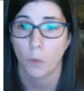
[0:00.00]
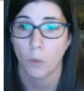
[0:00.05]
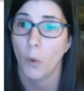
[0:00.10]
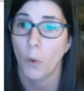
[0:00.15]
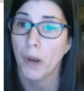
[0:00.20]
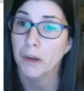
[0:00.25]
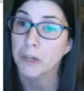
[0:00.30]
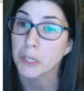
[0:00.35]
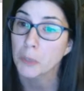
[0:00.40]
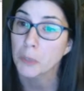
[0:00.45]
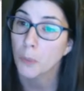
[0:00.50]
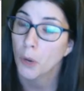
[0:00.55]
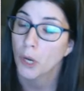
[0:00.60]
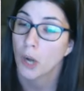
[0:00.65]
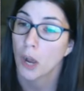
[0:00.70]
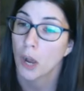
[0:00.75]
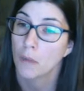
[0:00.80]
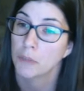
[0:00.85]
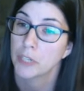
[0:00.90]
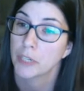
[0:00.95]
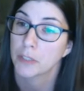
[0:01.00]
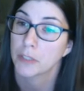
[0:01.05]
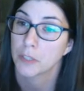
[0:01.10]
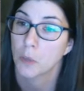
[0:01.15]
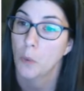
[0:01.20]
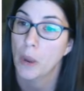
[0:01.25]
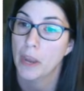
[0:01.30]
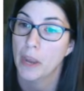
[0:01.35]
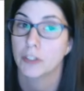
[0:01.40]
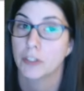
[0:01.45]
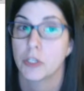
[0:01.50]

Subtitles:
where do you put objects away?